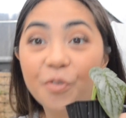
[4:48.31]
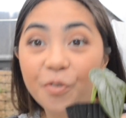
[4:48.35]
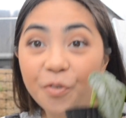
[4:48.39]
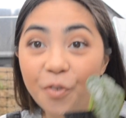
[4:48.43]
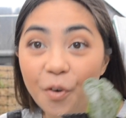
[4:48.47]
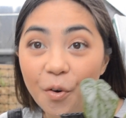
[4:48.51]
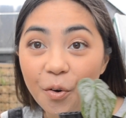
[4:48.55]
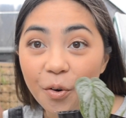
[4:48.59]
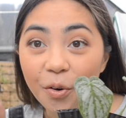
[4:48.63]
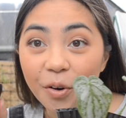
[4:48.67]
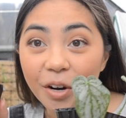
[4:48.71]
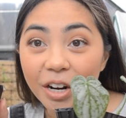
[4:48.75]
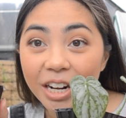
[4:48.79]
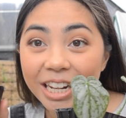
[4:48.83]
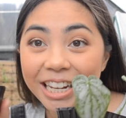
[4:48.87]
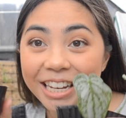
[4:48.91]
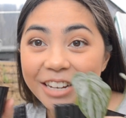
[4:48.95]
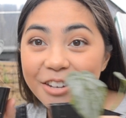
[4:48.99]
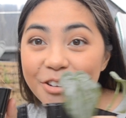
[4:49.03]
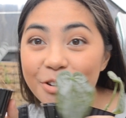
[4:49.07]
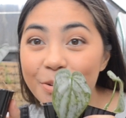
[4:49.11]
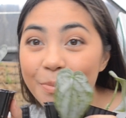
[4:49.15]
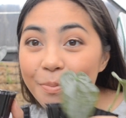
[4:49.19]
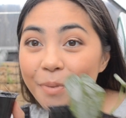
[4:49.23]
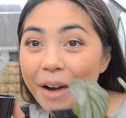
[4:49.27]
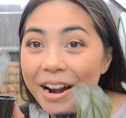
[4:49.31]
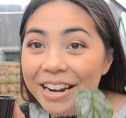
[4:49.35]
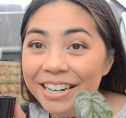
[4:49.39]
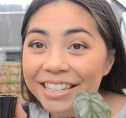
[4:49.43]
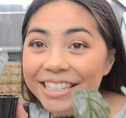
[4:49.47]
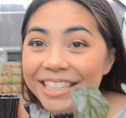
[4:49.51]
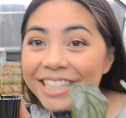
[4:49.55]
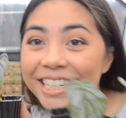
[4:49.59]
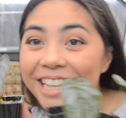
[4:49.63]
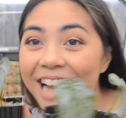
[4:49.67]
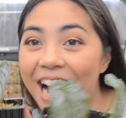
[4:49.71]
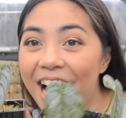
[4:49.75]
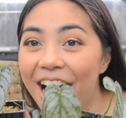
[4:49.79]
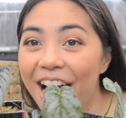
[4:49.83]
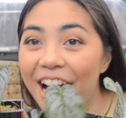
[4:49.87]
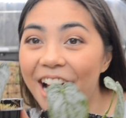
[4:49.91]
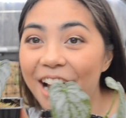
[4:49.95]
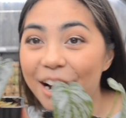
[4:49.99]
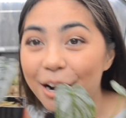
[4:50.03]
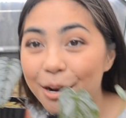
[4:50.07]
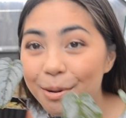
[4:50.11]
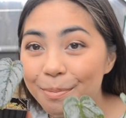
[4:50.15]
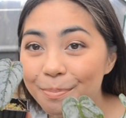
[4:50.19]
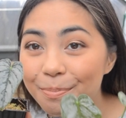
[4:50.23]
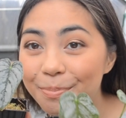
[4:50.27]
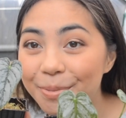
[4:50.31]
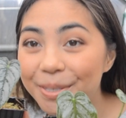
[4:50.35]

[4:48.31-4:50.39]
4 little Brentianums.